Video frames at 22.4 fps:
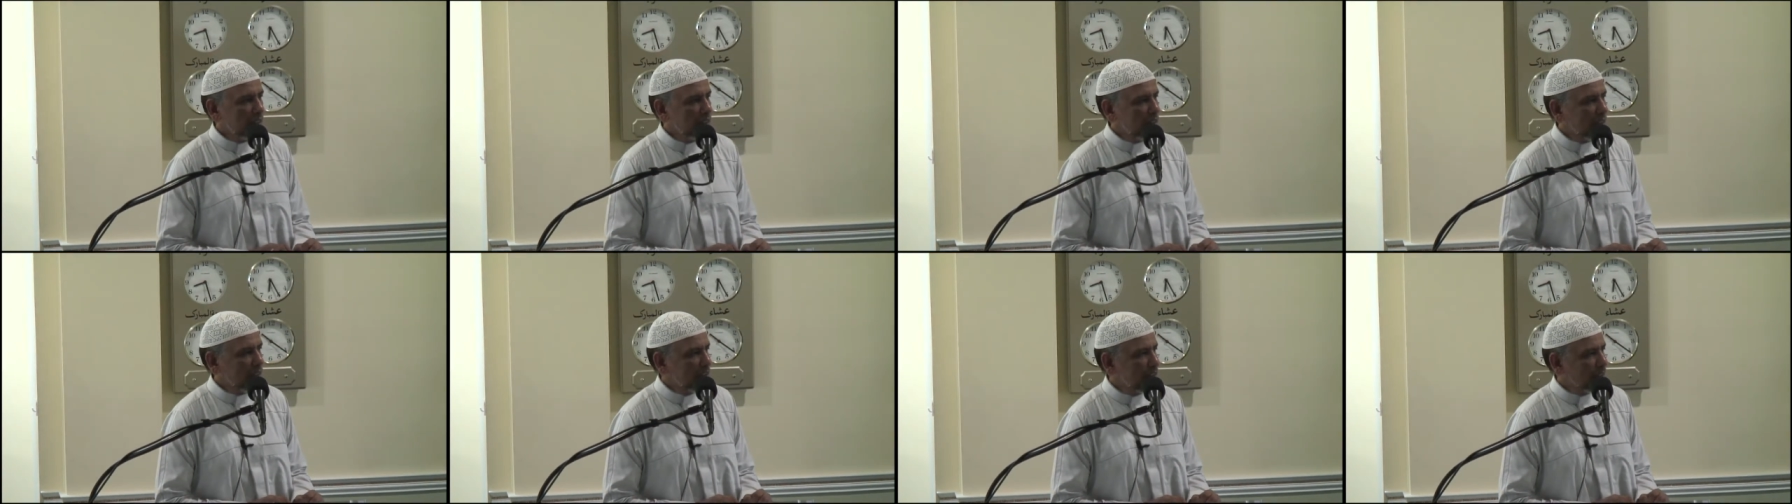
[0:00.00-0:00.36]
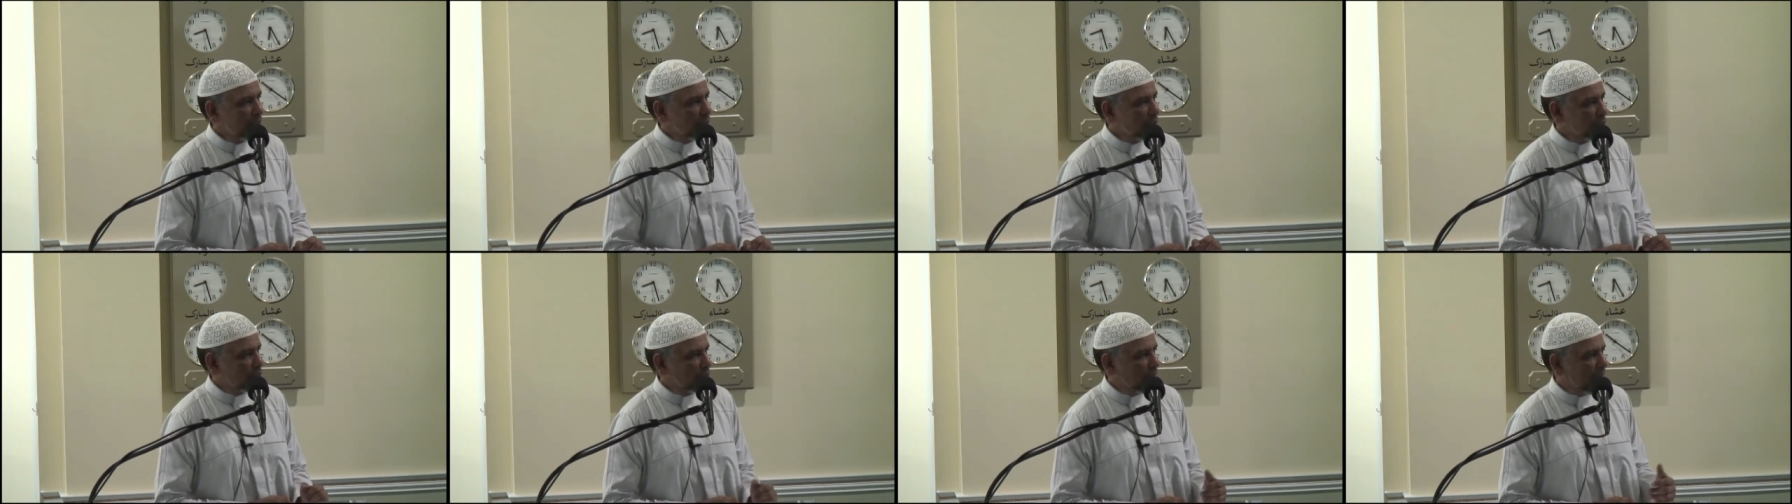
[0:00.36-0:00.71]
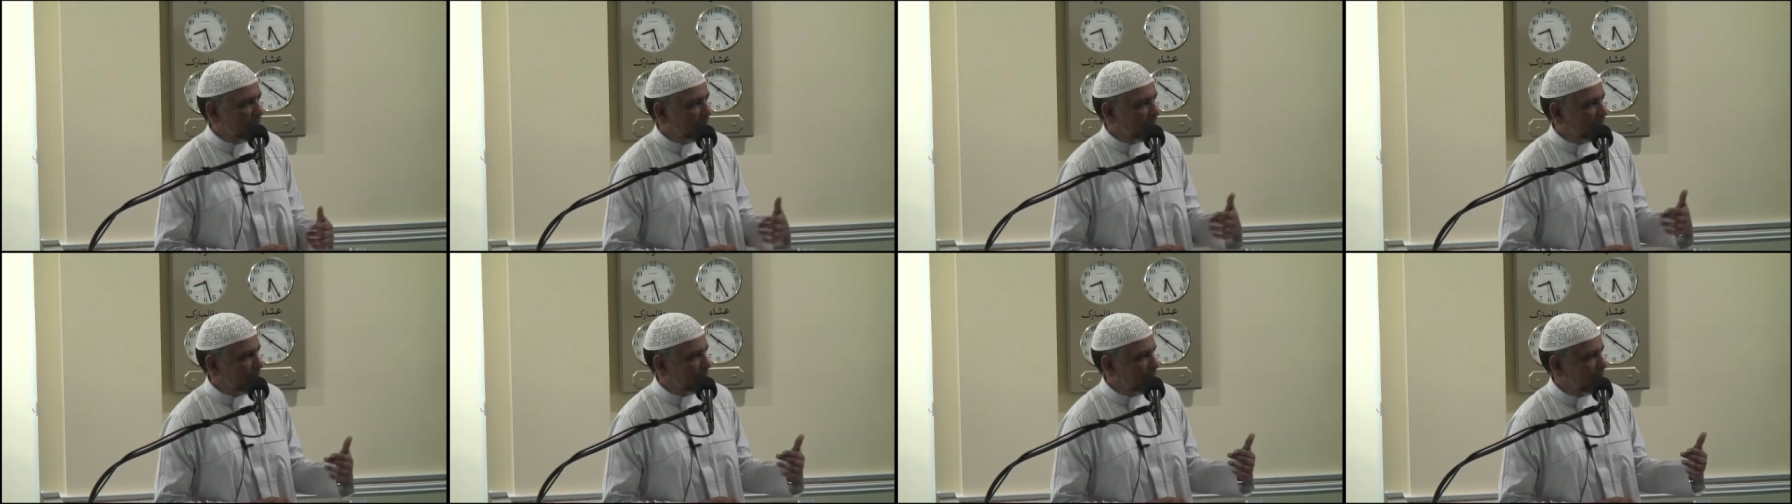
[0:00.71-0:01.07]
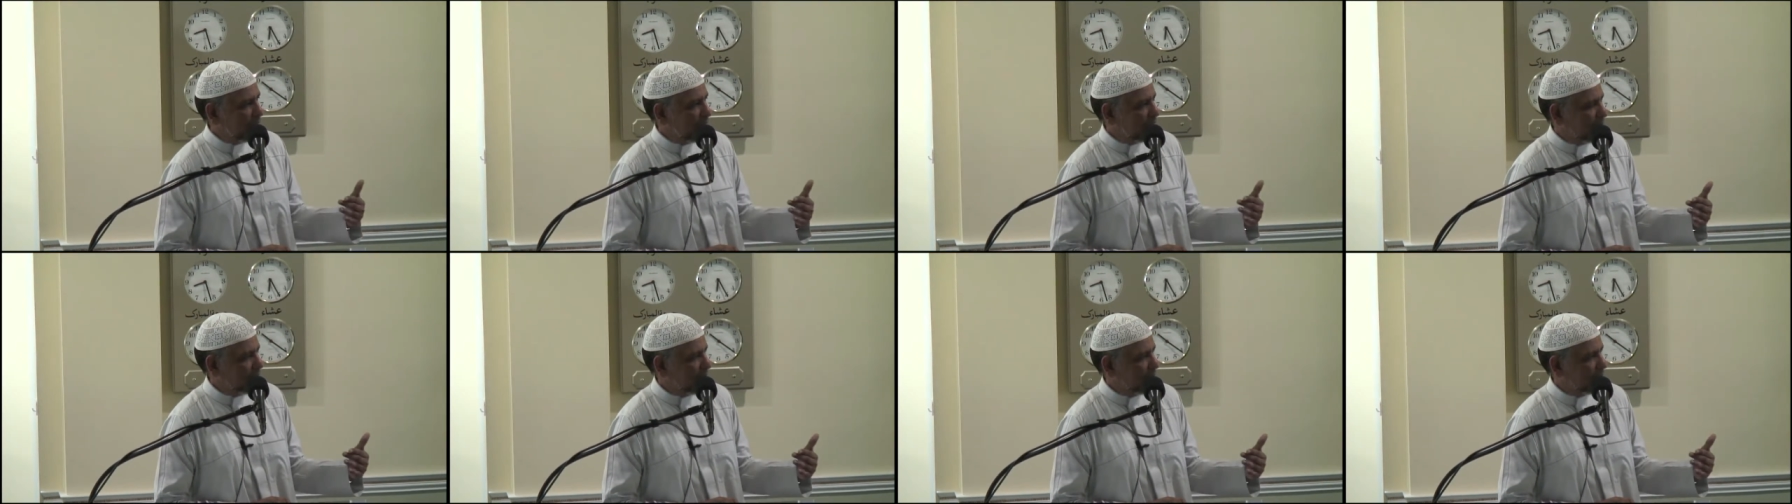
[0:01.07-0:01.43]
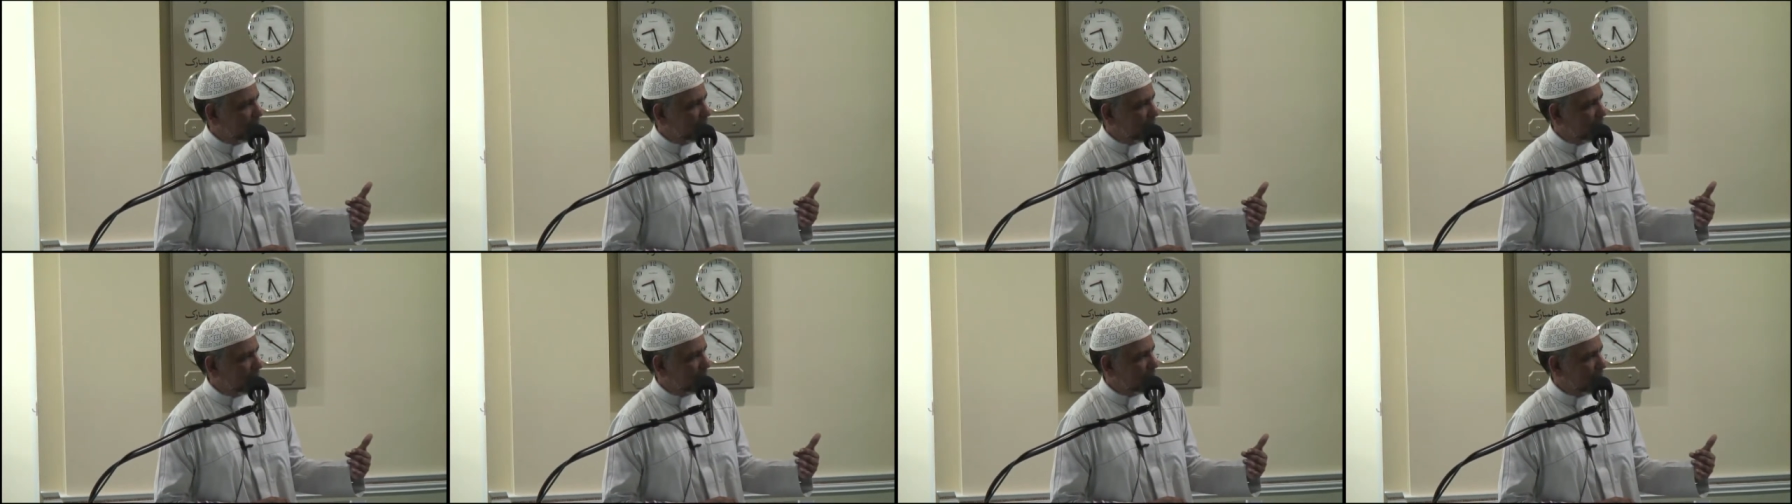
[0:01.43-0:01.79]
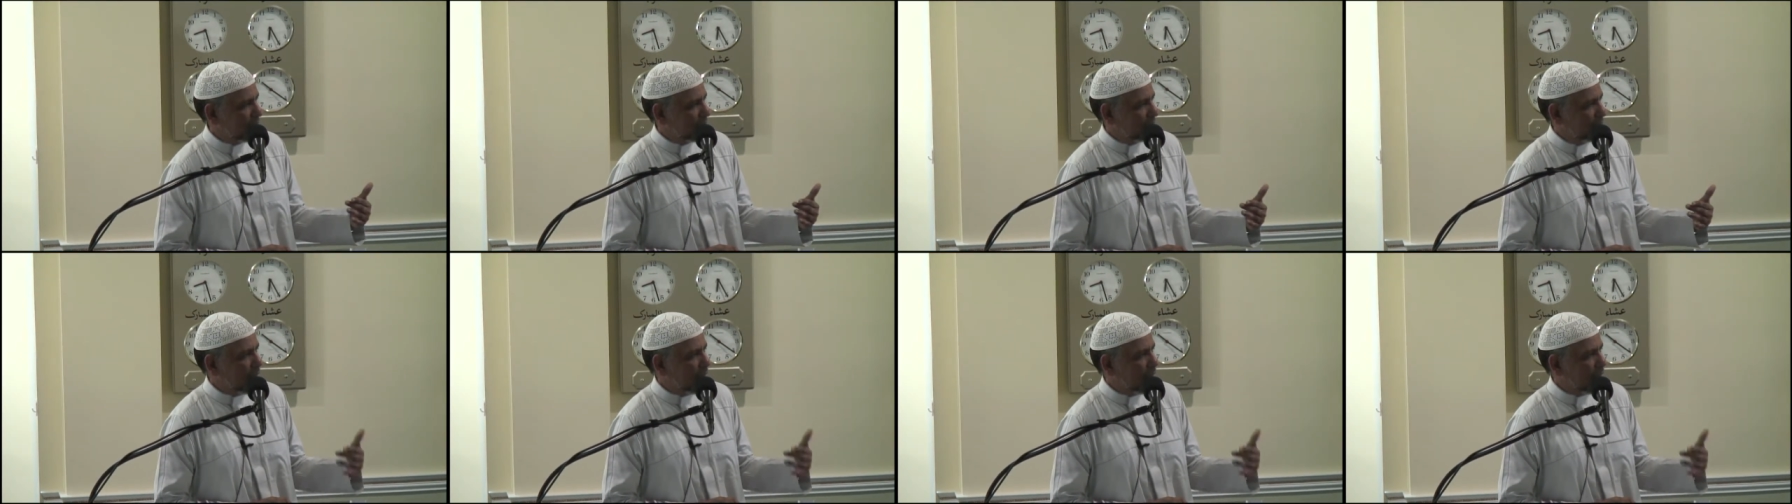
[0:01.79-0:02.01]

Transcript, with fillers: it that it really